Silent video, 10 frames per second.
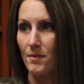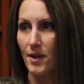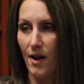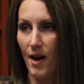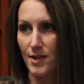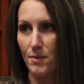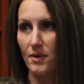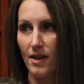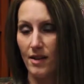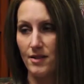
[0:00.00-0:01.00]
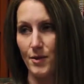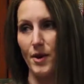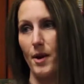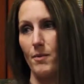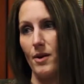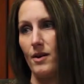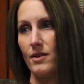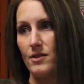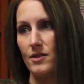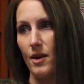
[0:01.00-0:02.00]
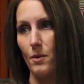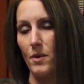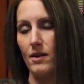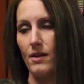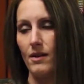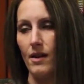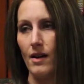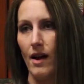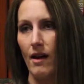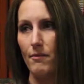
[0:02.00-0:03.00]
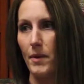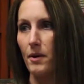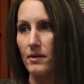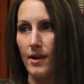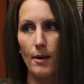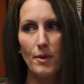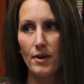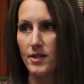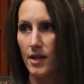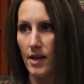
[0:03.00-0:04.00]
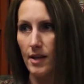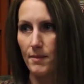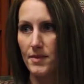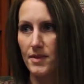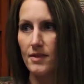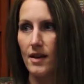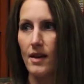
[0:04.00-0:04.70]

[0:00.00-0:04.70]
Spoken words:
the gospel into our neighborhoods. So we have built neighborhood teams,